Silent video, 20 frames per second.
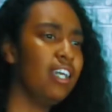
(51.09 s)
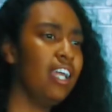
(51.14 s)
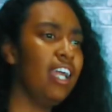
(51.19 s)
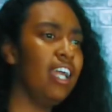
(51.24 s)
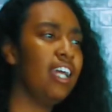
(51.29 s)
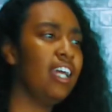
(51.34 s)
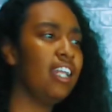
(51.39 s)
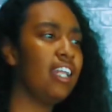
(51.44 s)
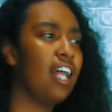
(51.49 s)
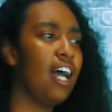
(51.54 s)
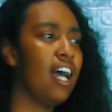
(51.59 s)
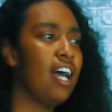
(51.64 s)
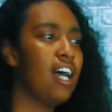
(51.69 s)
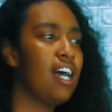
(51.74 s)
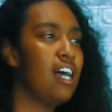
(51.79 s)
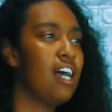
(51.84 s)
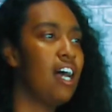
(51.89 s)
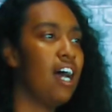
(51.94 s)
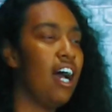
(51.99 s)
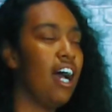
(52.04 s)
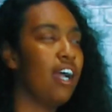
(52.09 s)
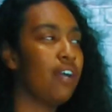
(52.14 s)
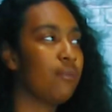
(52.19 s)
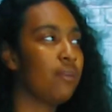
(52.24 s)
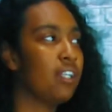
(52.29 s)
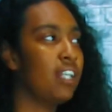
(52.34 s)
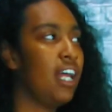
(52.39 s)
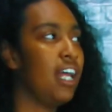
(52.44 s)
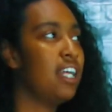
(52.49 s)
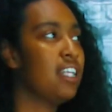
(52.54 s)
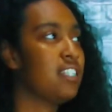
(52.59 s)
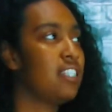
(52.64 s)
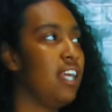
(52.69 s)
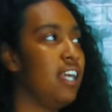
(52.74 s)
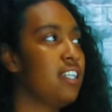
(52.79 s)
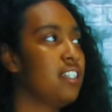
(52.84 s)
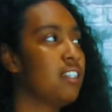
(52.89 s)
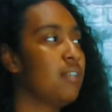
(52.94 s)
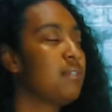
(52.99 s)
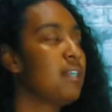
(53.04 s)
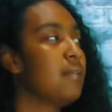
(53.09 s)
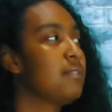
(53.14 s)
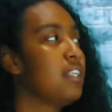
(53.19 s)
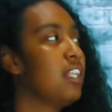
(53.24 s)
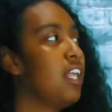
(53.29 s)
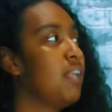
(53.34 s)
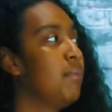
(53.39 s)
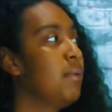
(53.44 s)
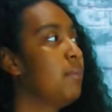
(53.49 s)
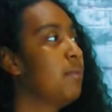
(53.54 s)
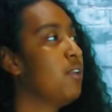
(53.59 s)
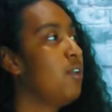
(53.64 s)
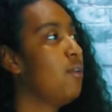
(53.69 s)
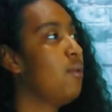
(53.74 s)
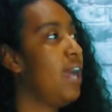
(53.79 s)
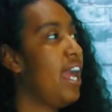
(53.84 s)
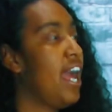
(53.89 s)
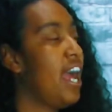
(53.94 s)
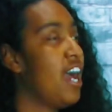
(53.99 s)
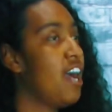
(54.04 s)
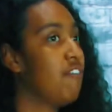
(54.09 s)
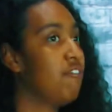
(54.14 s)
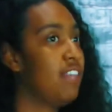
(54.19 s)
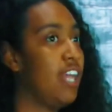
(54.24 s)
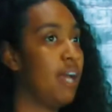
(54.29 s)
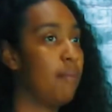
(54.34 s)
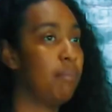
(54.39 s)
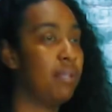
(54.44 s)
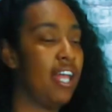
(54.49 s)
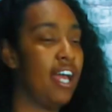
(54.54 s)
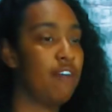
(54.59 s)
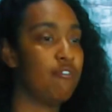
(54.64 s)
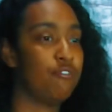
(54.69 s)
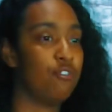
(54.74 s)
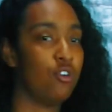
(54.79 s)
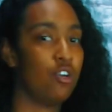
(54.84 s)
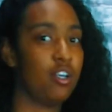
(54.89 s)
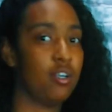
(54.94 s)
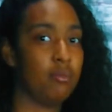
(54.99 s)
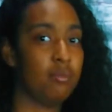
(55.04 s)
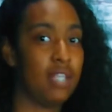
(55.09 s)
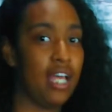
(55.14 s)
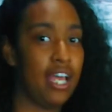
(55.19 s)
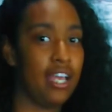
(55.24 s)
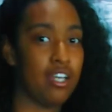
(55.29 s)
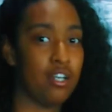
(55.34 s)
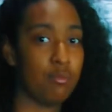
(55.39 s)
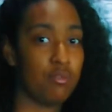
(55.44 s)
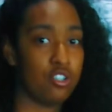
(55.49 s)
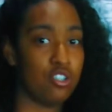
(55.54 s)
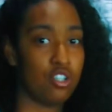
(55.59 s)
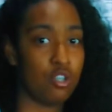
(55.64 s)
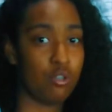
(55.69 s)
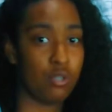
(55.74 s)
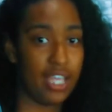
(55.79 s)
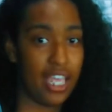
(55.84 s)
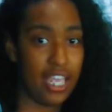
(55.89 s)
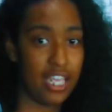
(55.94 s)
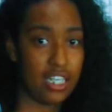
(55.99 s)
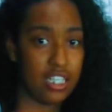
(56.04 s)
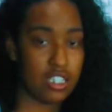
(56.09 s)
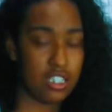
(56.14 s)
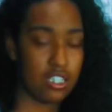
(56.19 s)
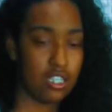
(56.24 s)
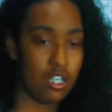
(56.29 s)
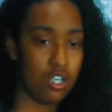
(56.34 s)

And I realized that sometimes a lot of people don't have that platform that helps showcase